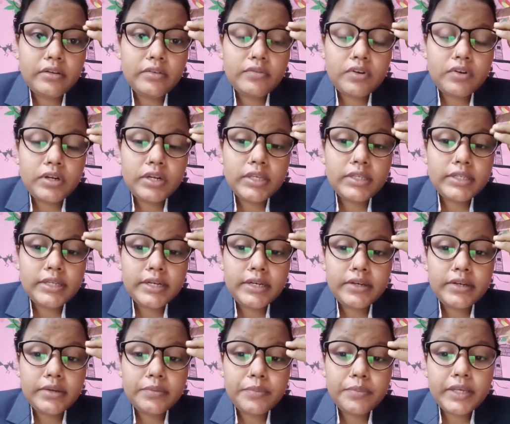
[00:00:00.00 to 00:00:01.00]
What is
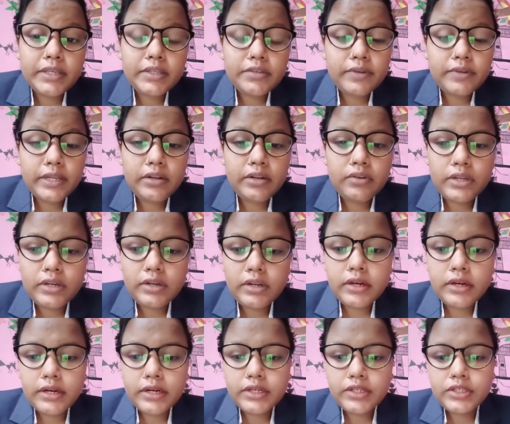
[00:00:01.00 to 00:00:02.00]
enterprise value in a
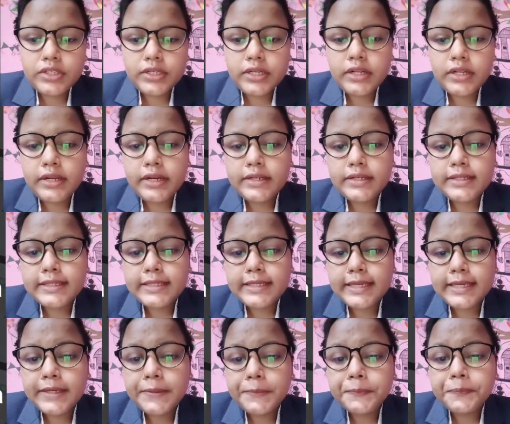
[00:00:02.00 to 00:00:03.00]
nutshell? Let's
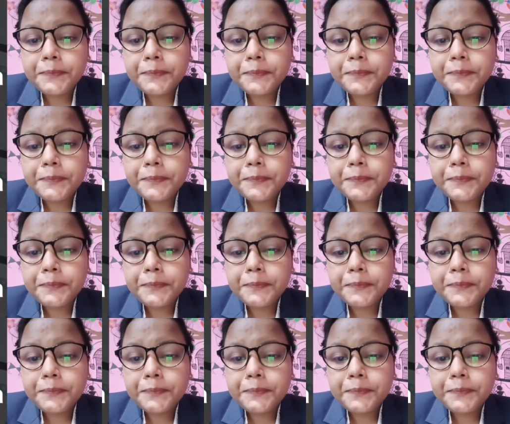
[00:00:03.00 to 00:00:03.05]
see.